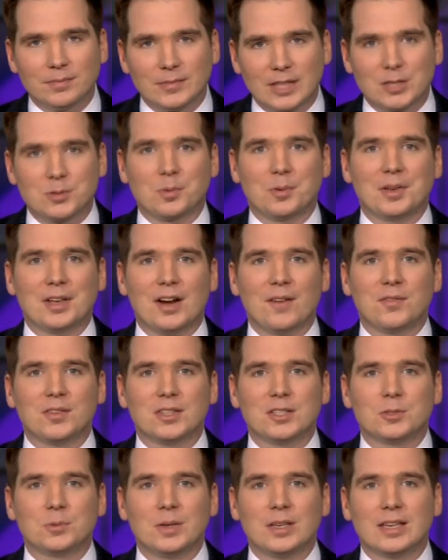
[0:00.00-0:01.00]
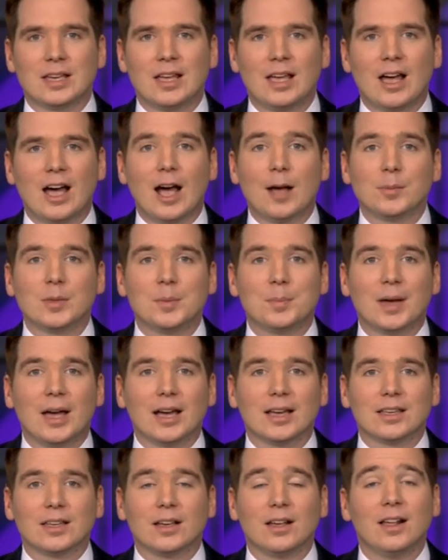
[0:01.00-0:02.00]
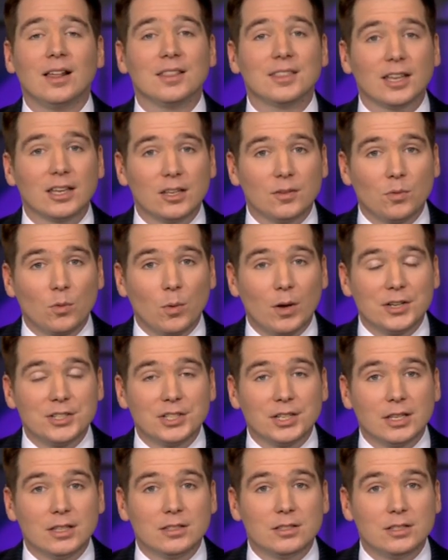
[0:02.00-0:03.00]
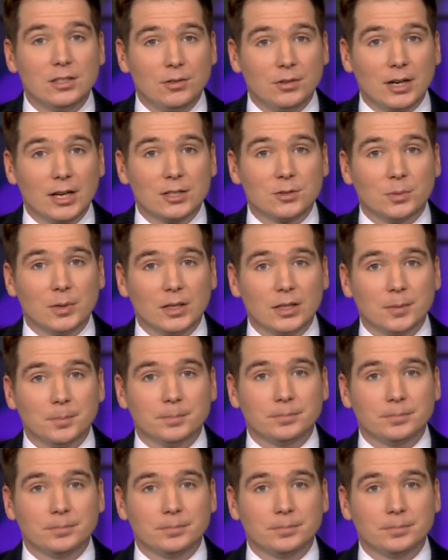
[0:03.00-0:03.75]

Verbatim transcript: That's what we have for this week. I'm Lee Pacchia. Thank you for watching, and see you next week.